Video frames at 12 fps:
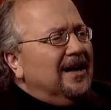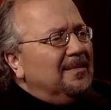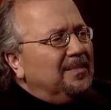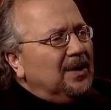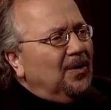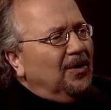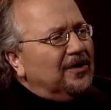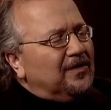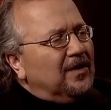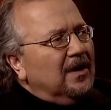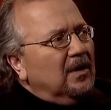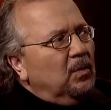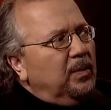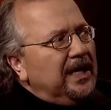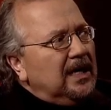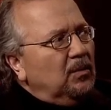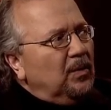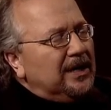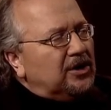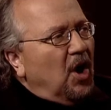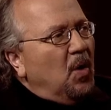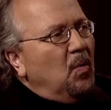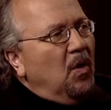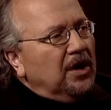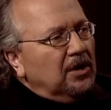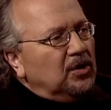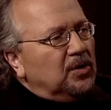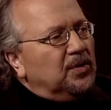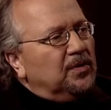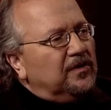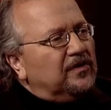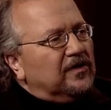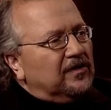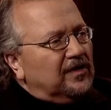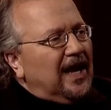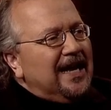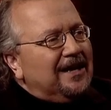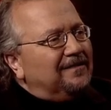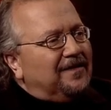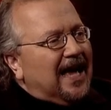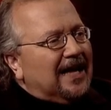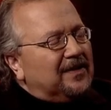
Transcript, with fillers: because we don't want to lose sight of that.